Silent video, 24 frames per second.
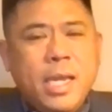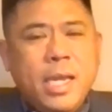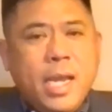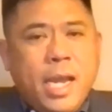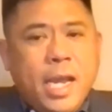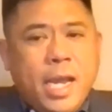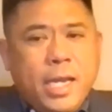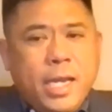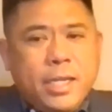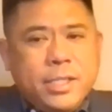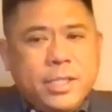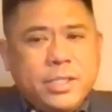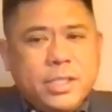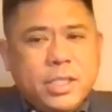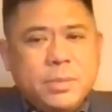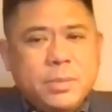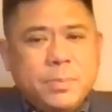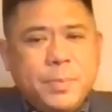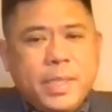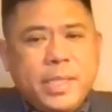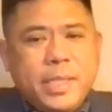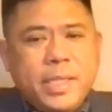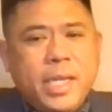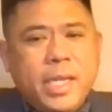and it
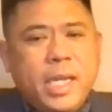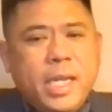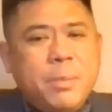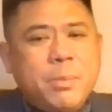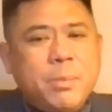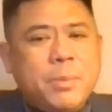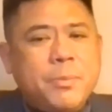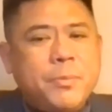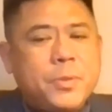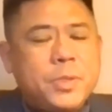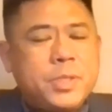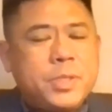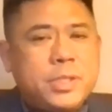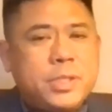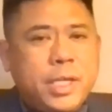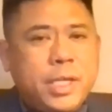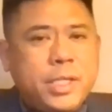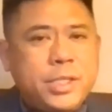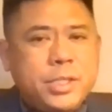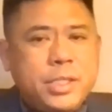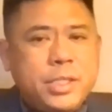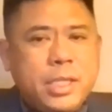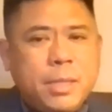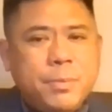just became a
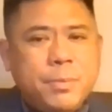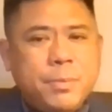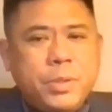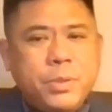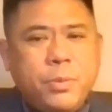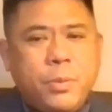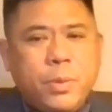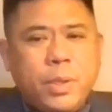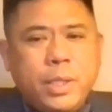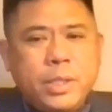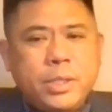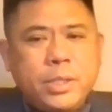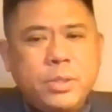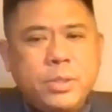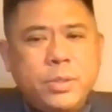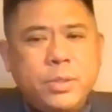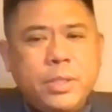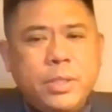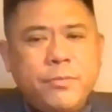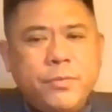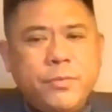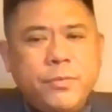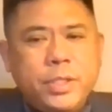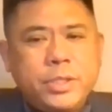frustration afterwards
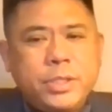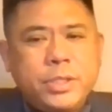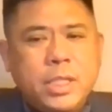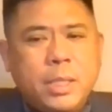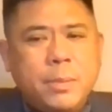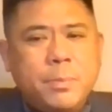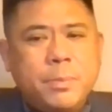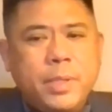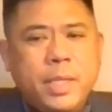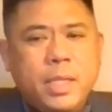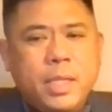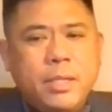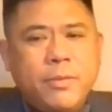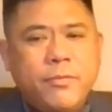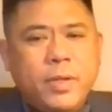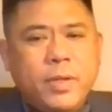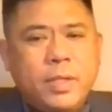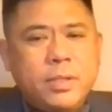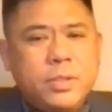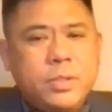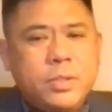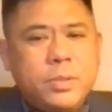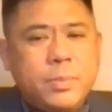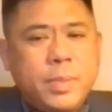looking for a job
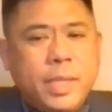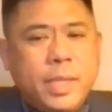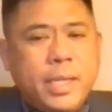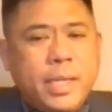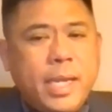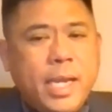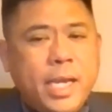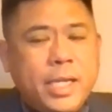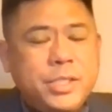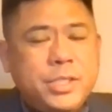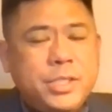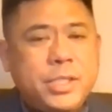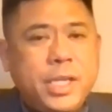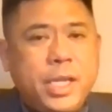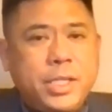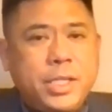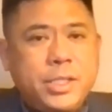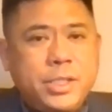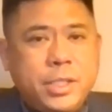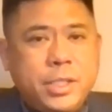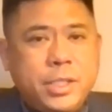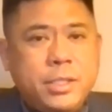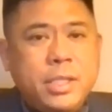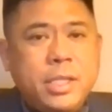relevant to my
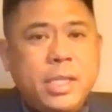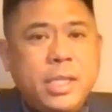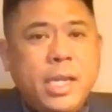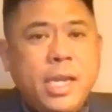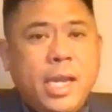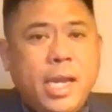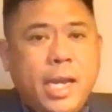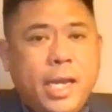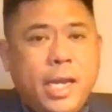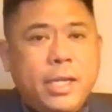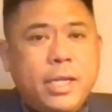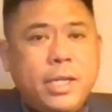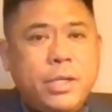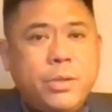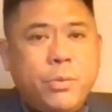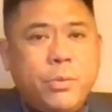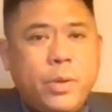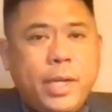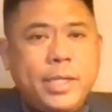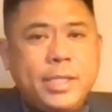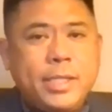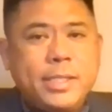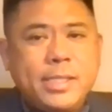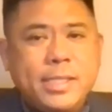education and
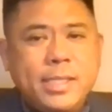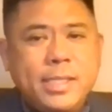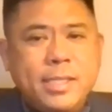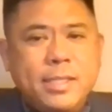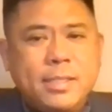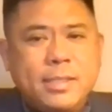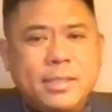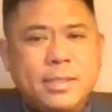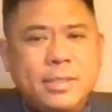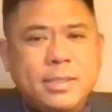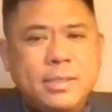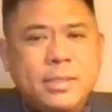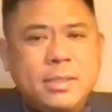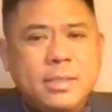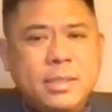acquired skills.